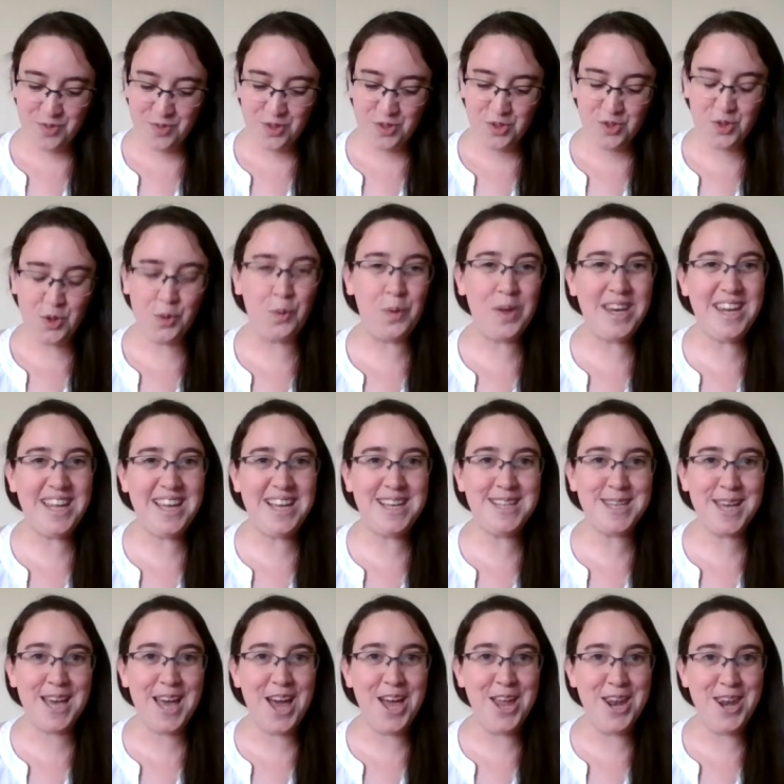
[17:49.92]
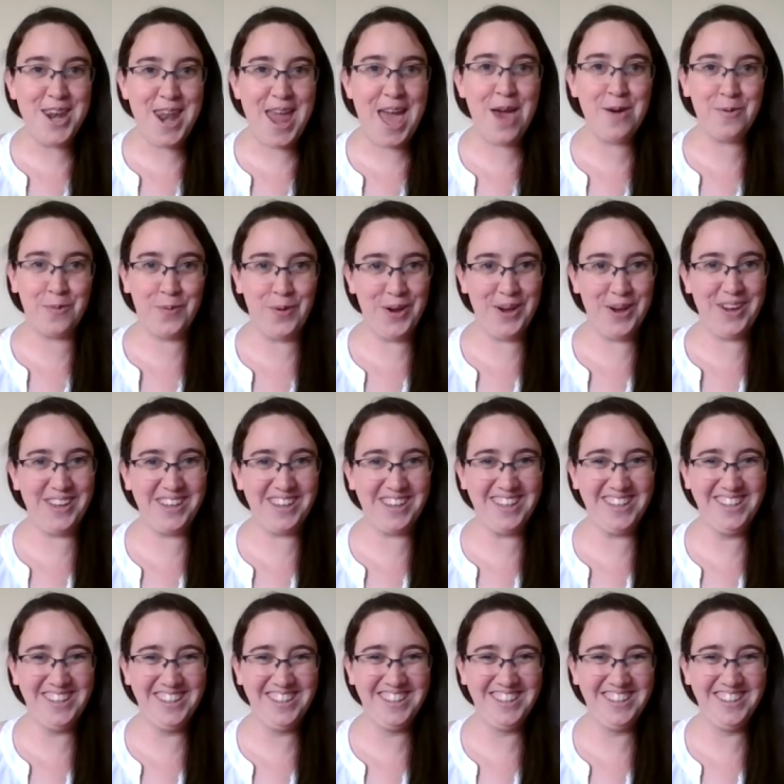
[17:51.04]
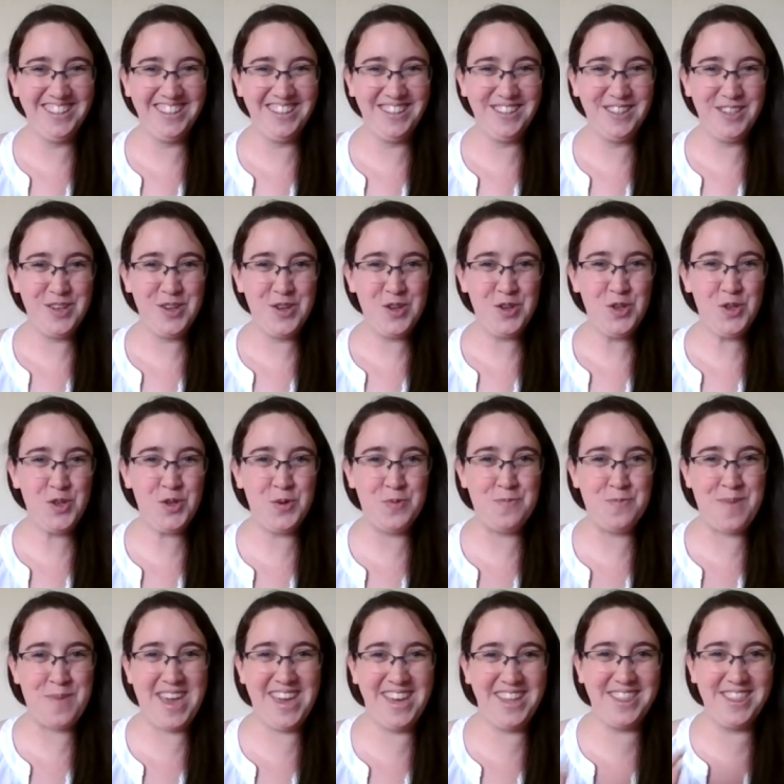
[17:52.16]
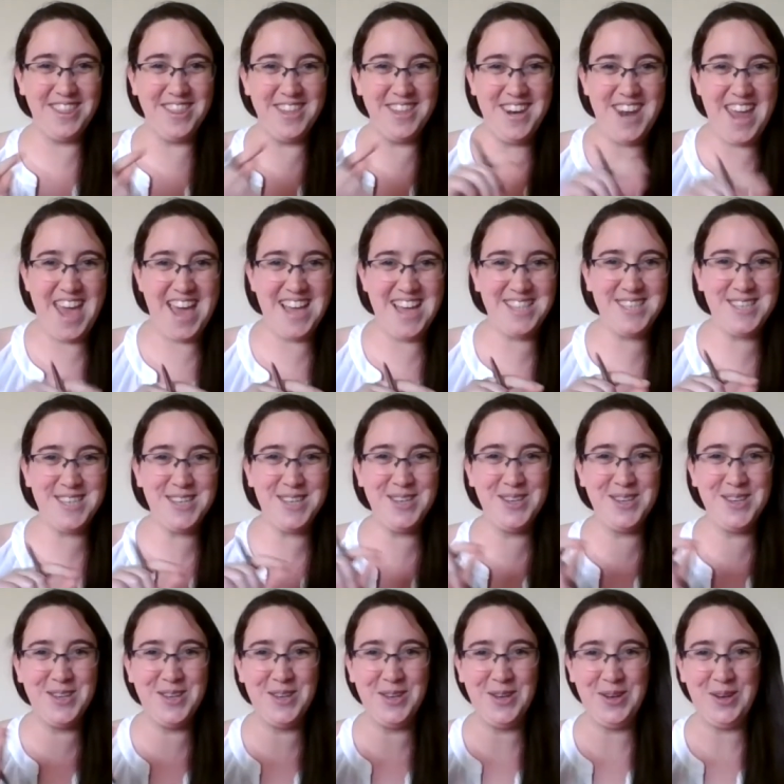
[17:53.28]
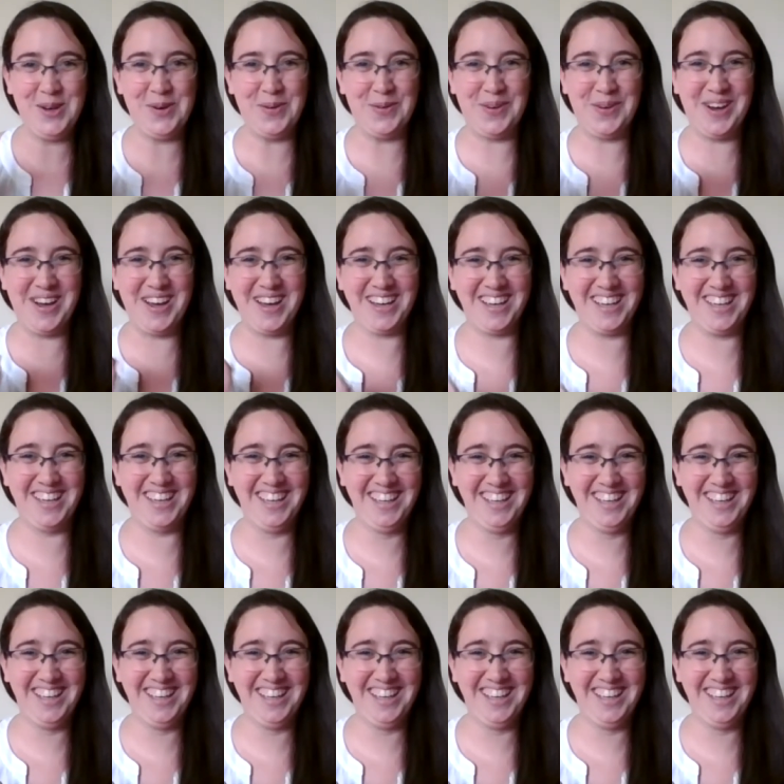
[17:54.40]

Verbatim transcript: So we need a network to make the net work.